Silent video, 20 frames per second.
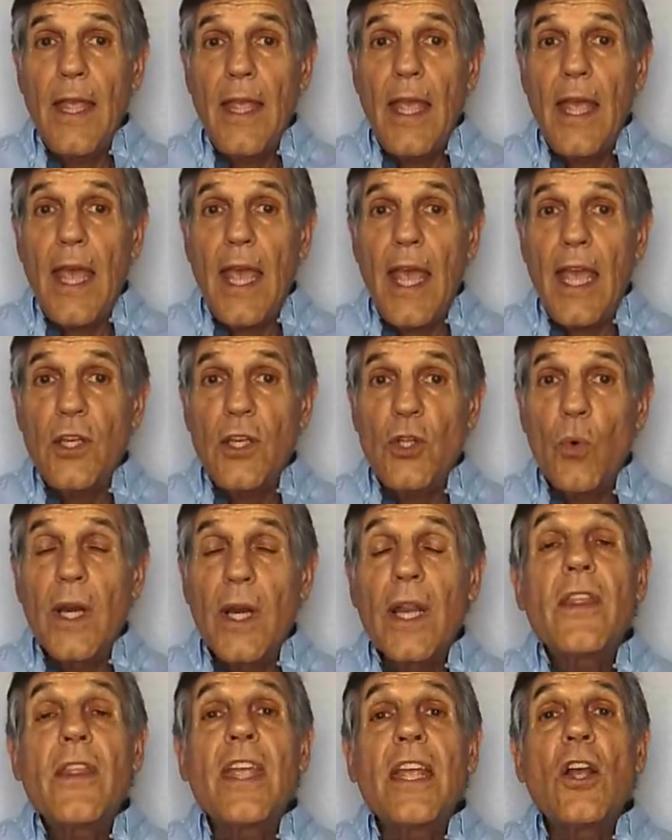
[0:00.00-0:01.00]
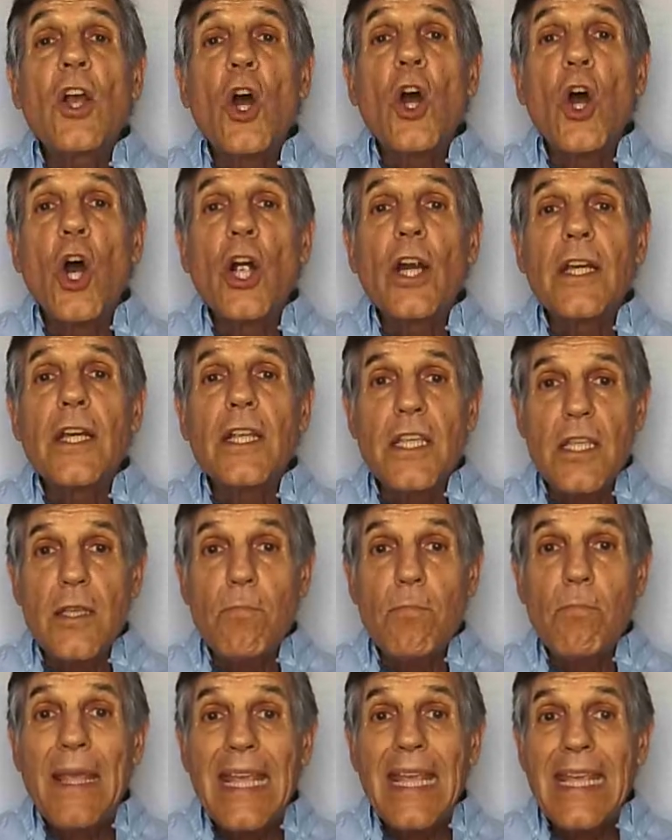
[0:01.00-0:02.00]
And you want to think
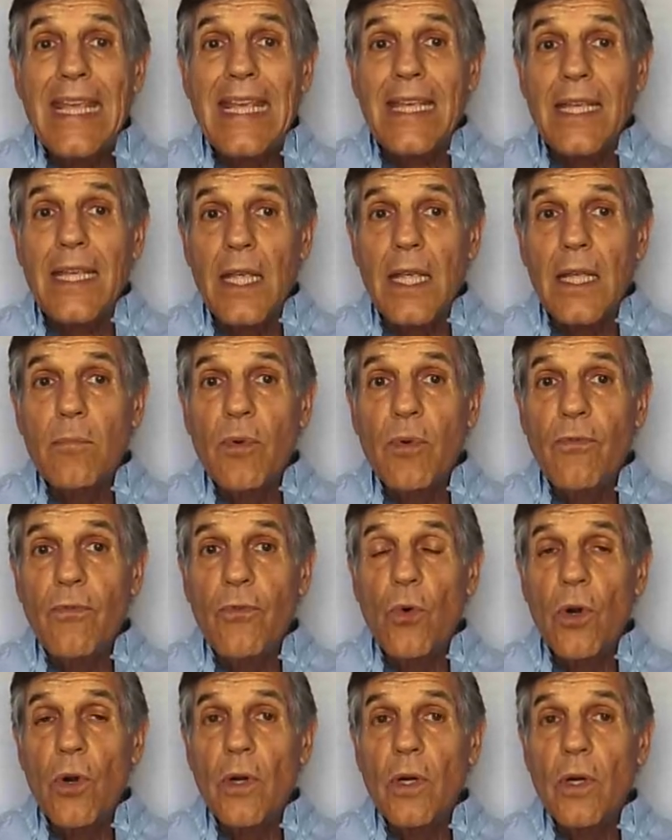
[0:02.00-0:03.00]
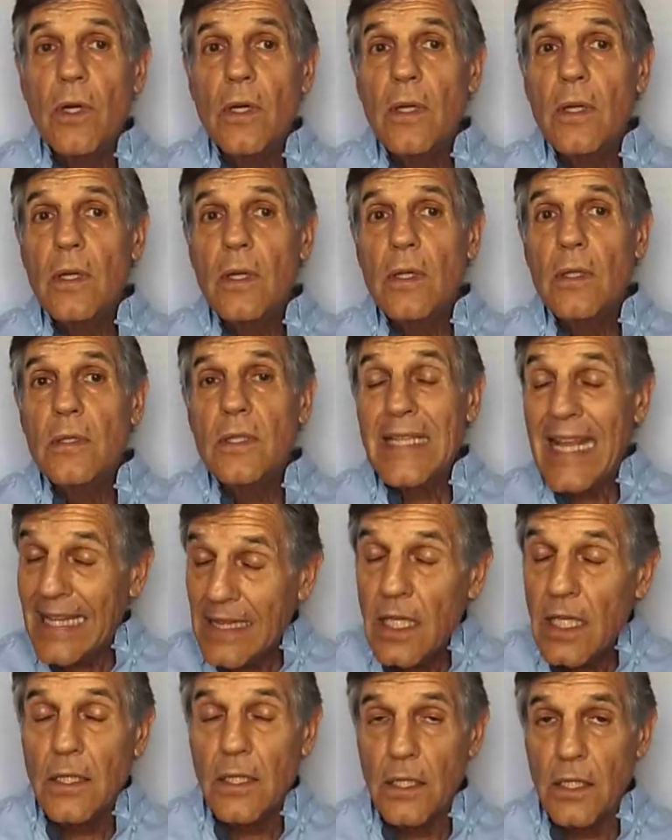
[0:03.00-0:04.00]
REP before
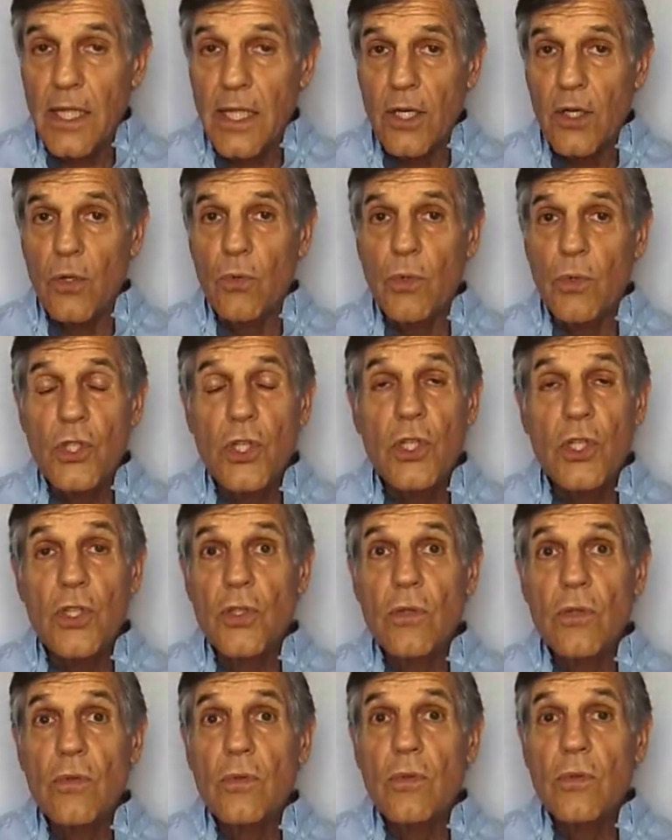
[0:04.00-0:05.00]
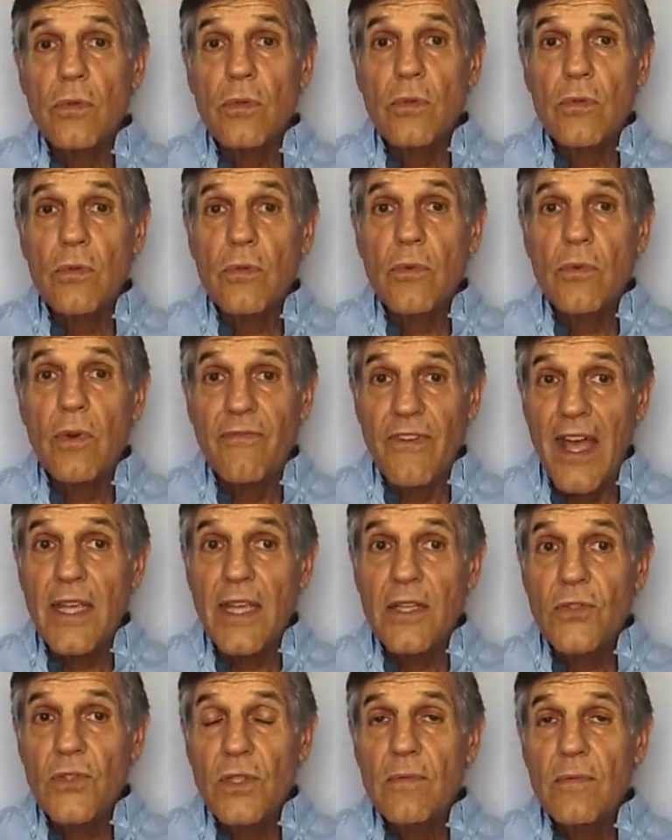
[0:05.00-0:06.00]
sending the letter, which is
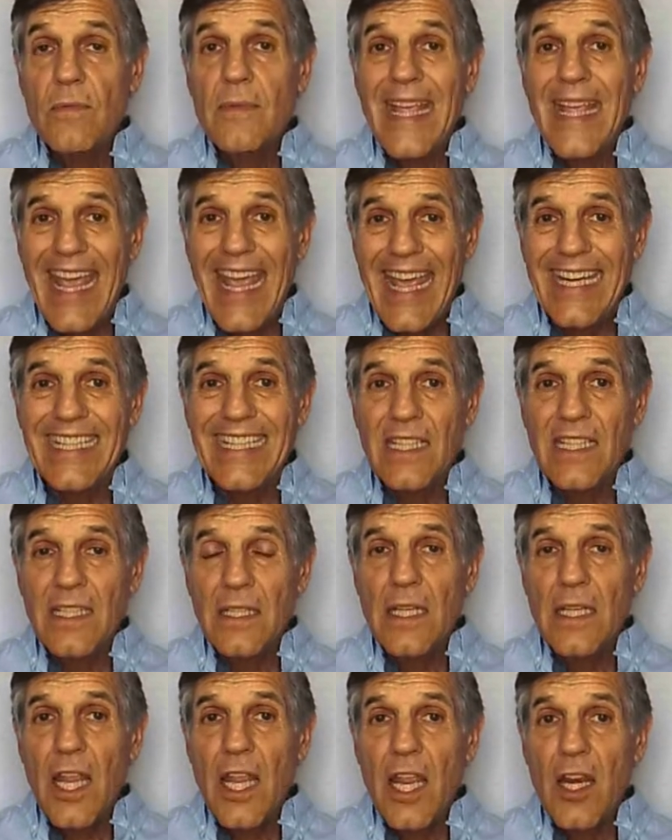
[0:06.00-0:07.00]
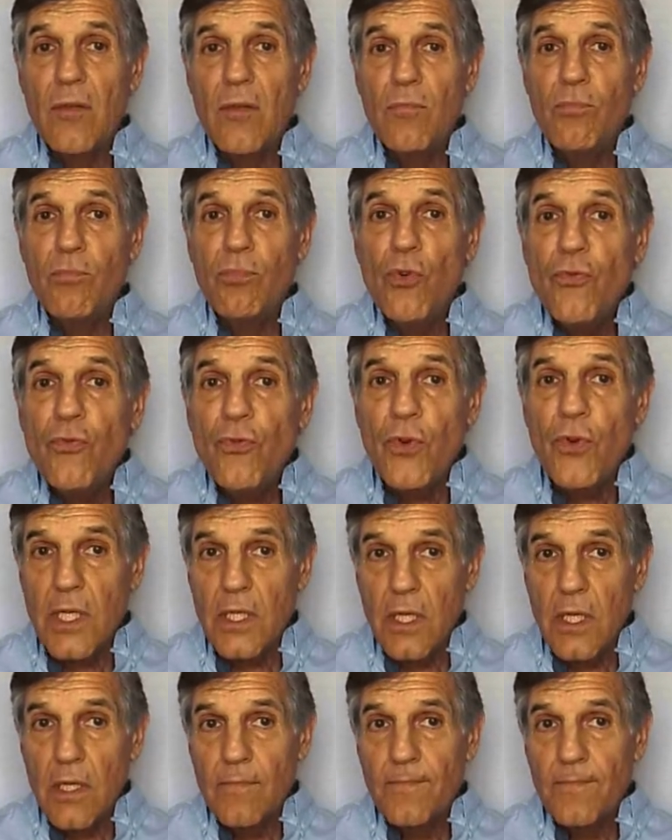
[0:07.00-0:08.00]
revise, edit, and proofread.
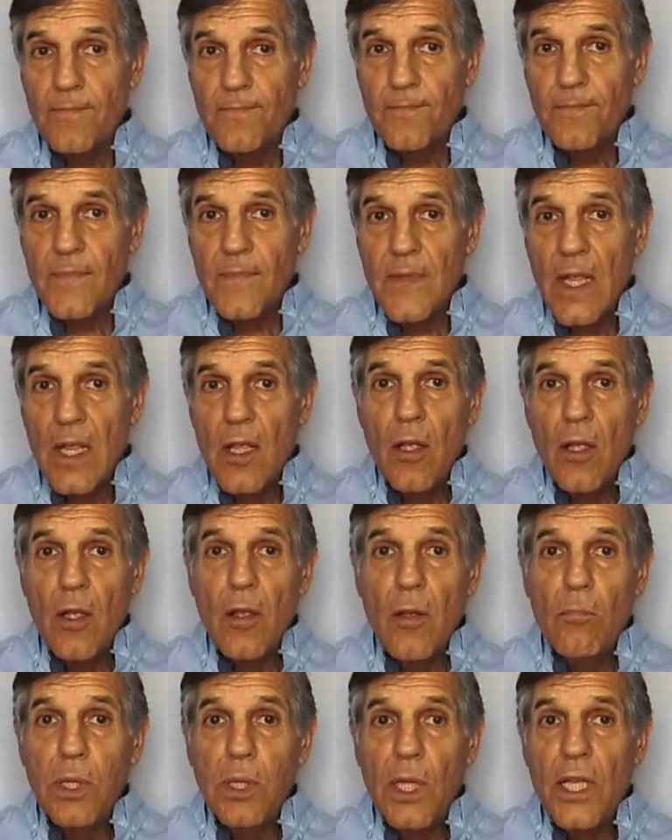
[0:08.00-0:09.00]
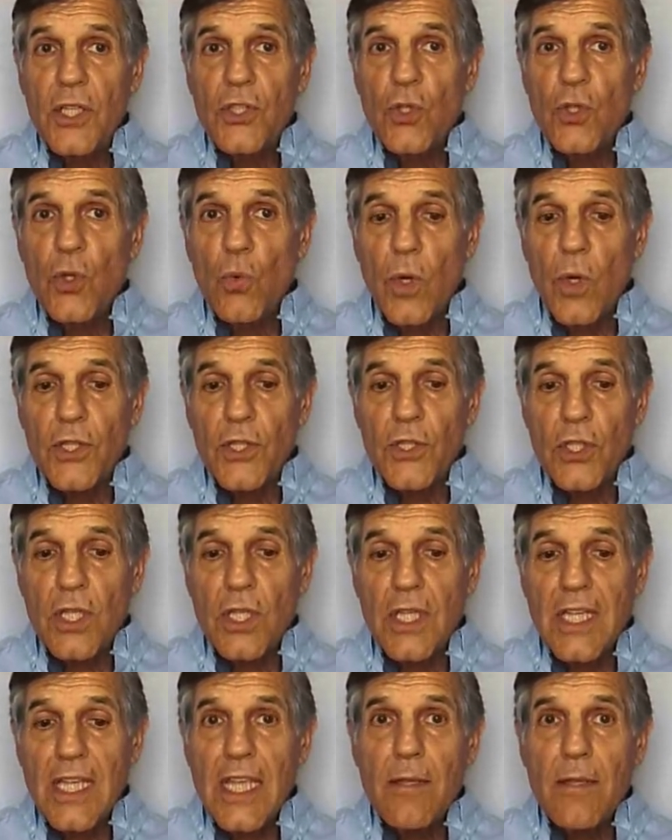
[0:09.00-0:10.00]
Plus, you want to
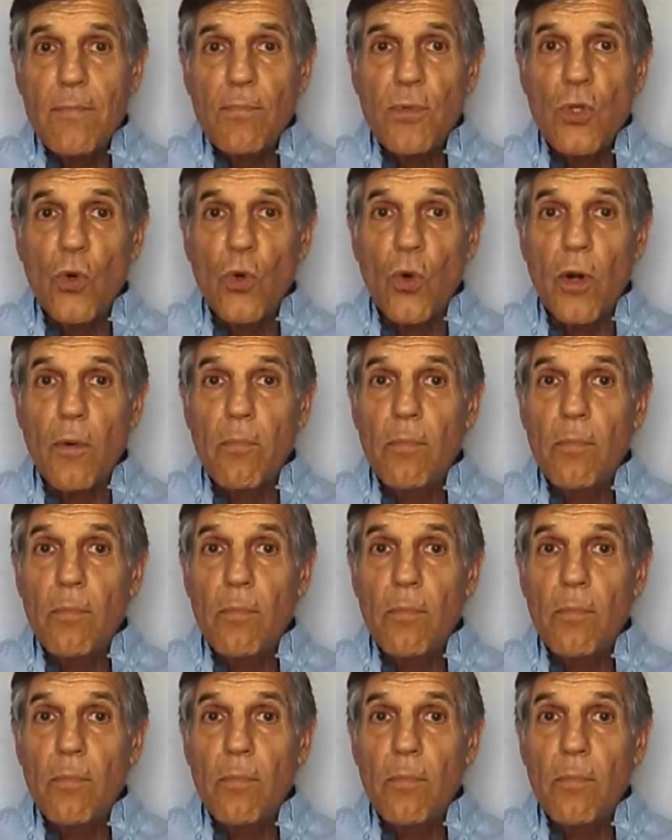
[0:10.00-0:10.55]
keep your